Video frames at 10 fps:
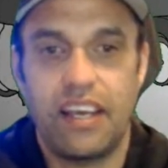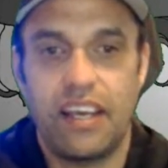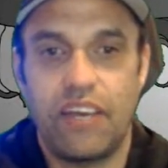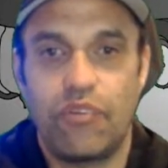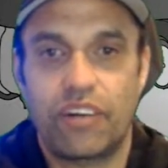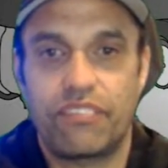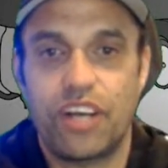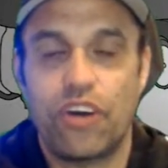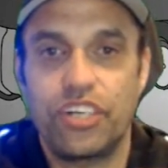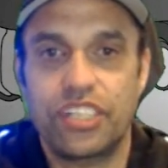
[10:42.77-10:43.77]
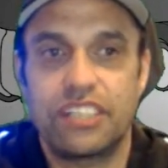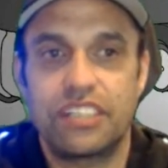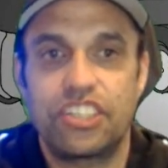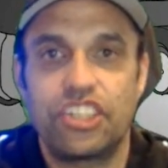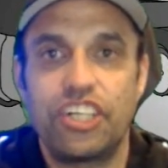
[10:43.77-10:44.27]
And what I've noticed is
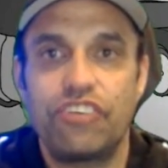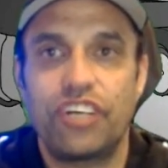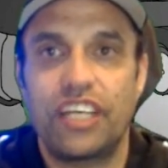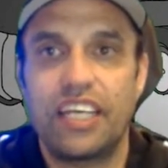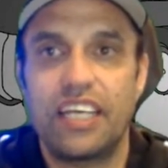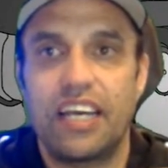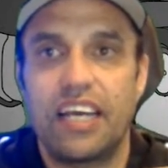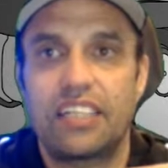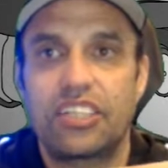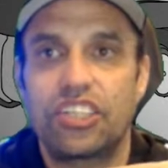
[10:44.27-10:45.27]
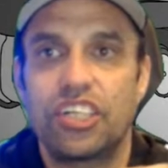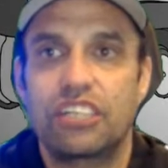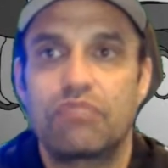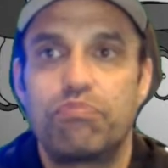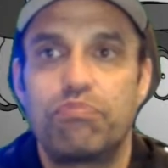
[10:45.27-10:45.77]
generally it's just
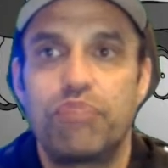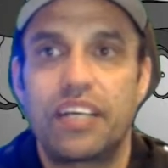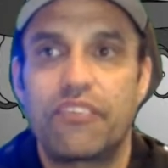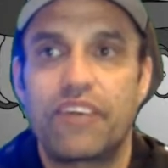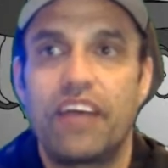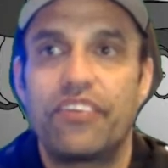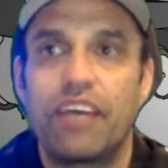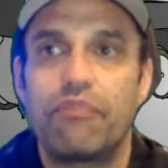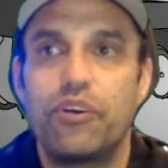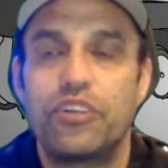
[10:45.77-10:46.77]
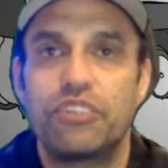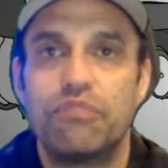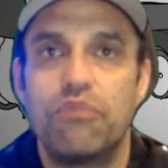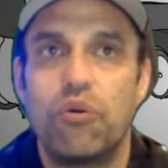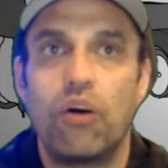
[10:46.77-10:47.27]
being around that person
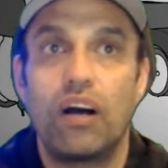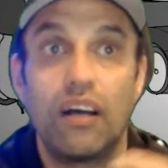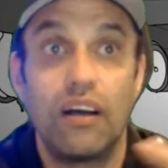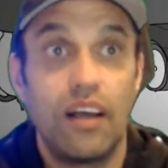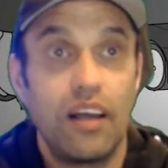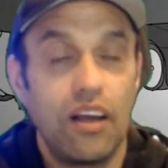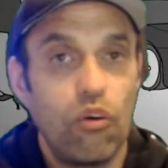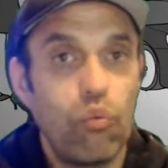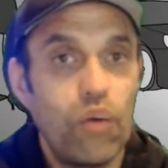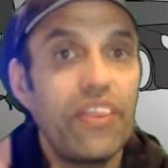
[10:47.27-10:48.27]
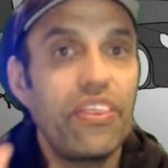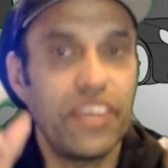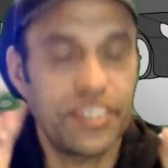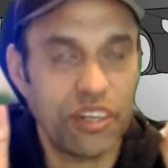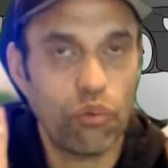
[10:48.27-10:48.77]
more with
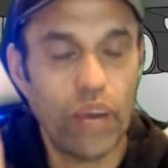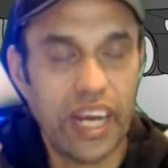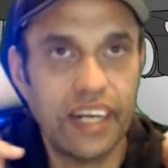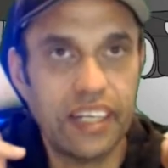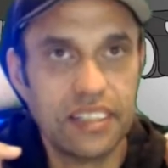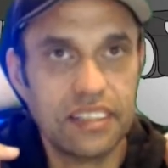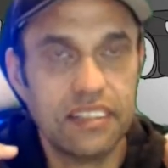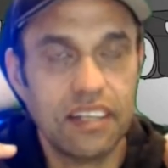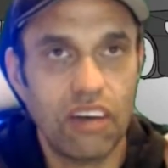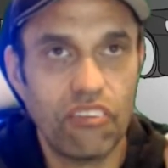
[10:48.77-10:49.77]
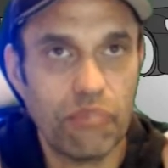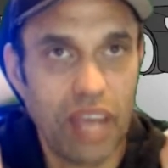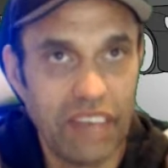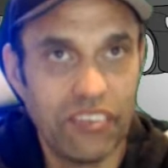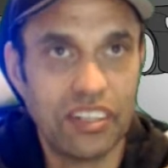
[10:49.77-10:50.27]
this awareness of I'm
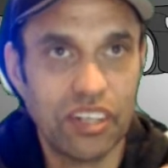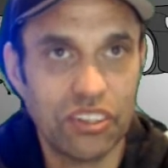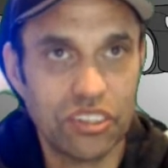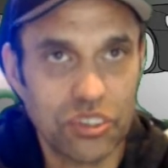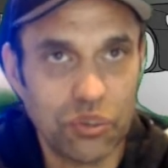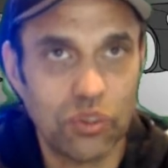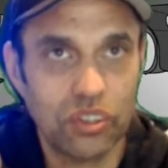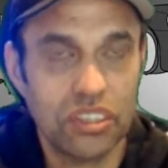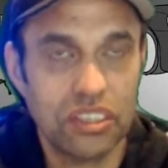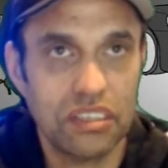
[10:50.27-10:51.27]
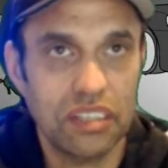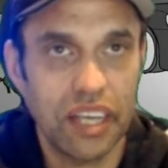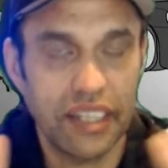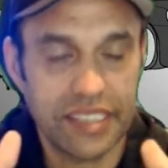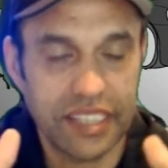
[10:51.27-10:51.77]
having those thoughts
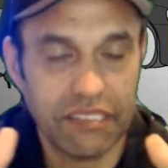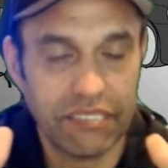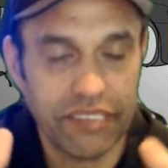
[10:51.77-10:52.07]
instead of